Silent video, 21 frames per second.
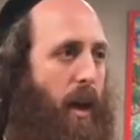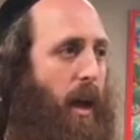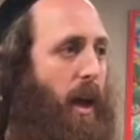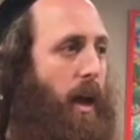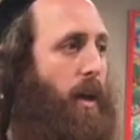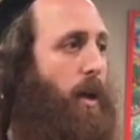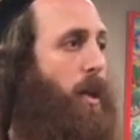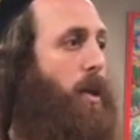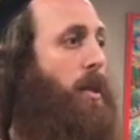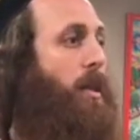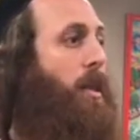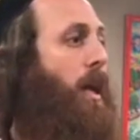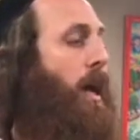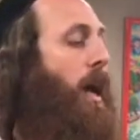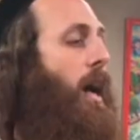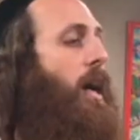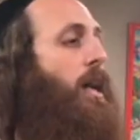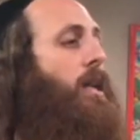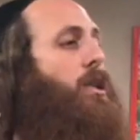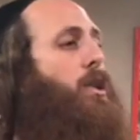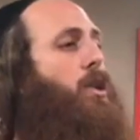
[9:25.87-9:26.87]
and not
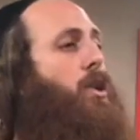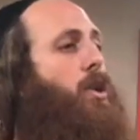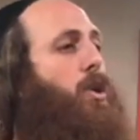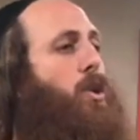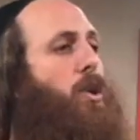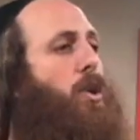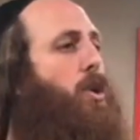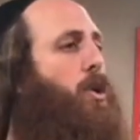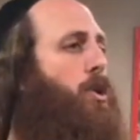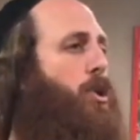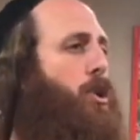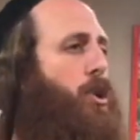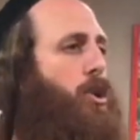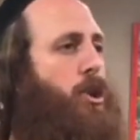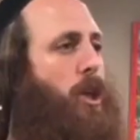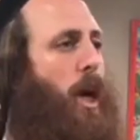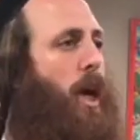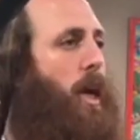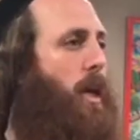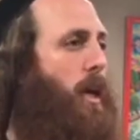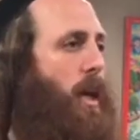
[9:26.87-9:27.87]
that huge,
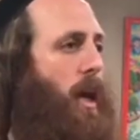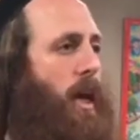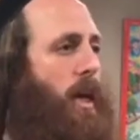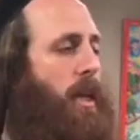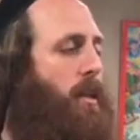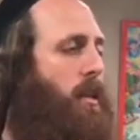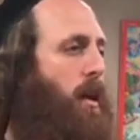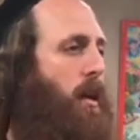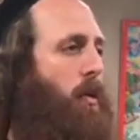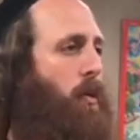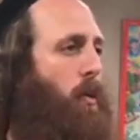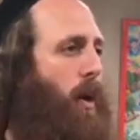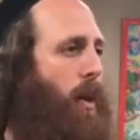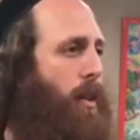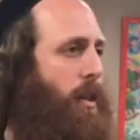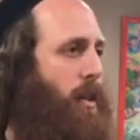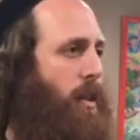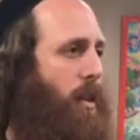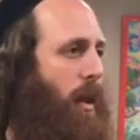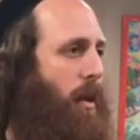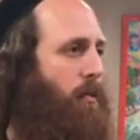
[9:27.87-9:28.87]
gigantic
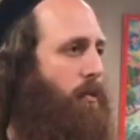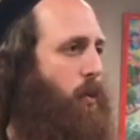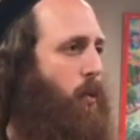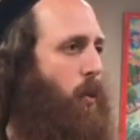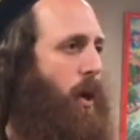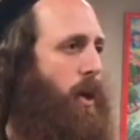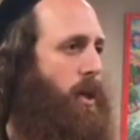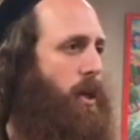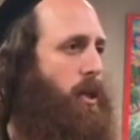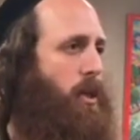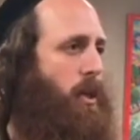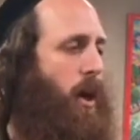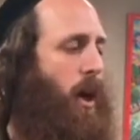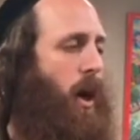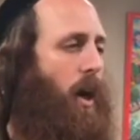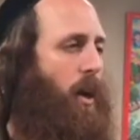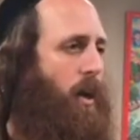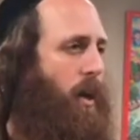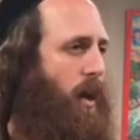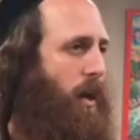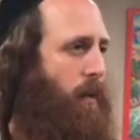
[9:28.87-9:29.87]
one that everyone are
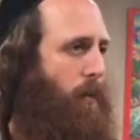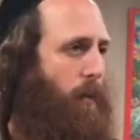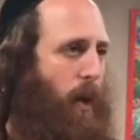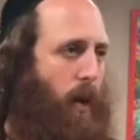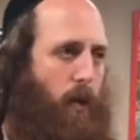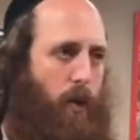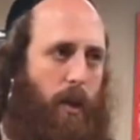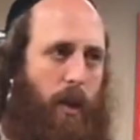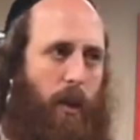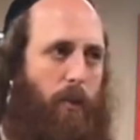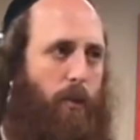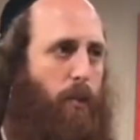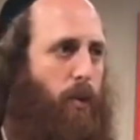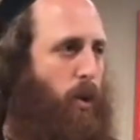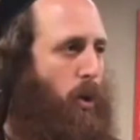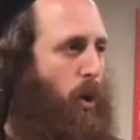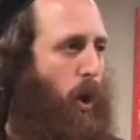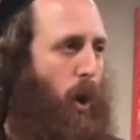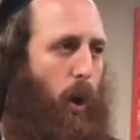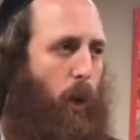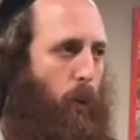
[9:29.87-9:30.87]
talking about him.
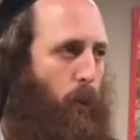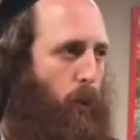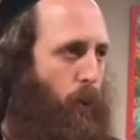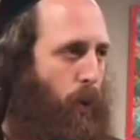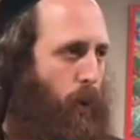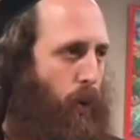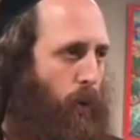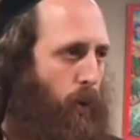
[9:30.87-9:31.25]
No.